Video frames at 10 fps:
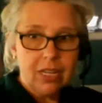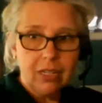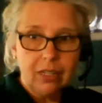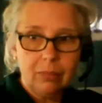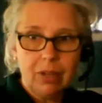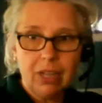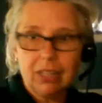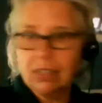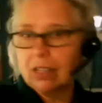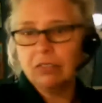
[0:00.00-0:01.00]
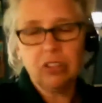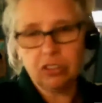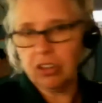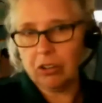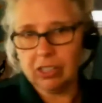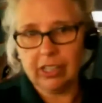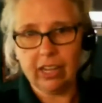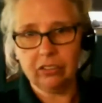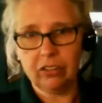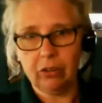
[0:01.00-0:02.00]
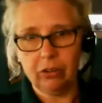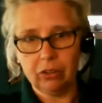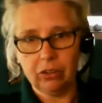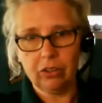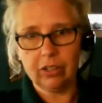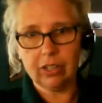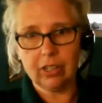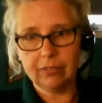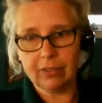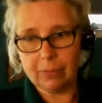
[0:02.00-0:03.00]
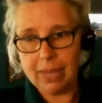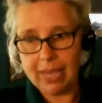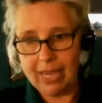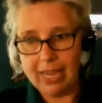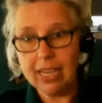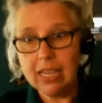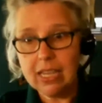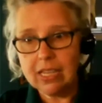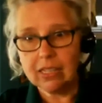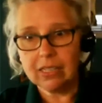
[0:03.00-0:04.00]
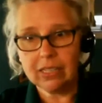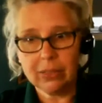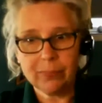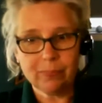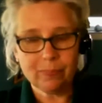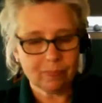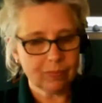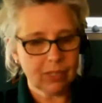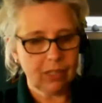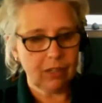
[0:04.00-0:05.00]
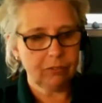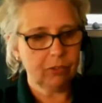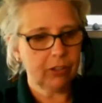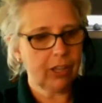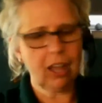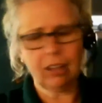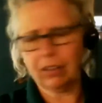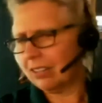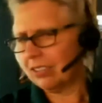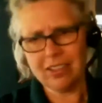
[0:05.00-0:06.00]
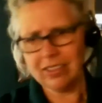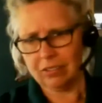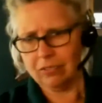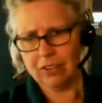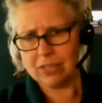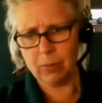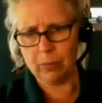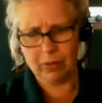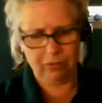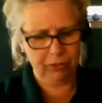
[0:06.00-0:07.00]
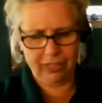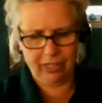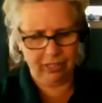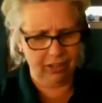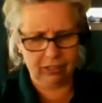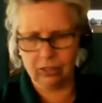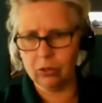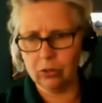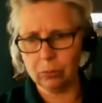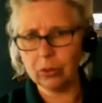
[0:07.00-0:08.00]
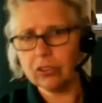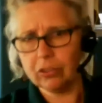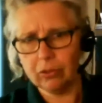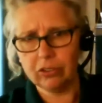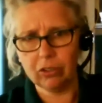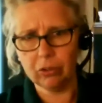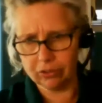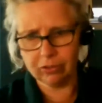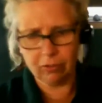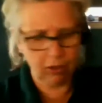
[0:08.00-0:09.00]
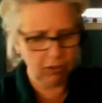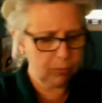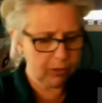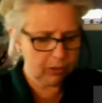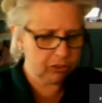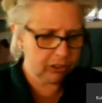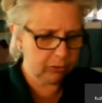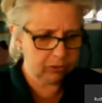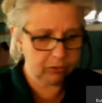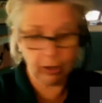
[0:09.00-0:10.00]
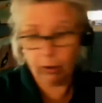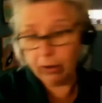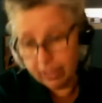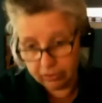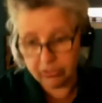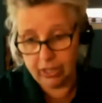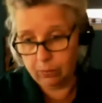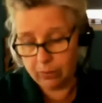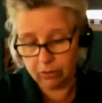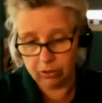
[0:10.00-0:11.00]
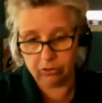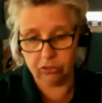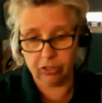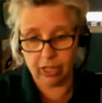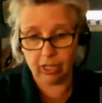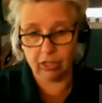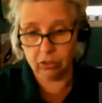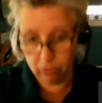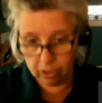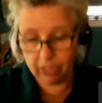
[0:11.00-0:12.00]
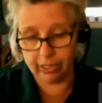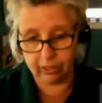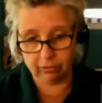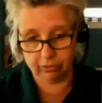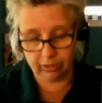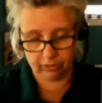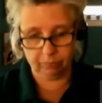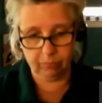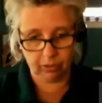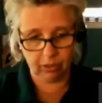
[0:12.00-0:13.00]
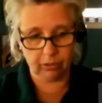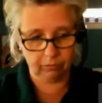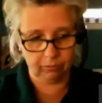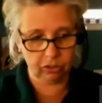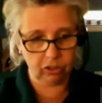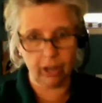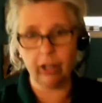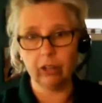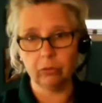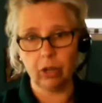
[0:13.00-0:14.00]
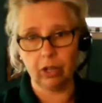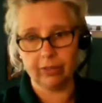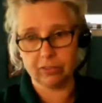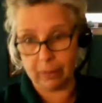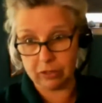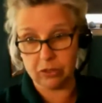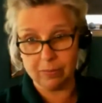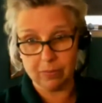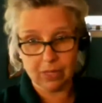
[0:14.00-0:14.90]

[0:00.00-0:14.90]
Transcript: I'd love to share a little anecdote, if I may. And I forget, I saw this on Facebook, but I forget exactly who the person was who was involved. But she was very excited because she had a new client, a child on the spectrum,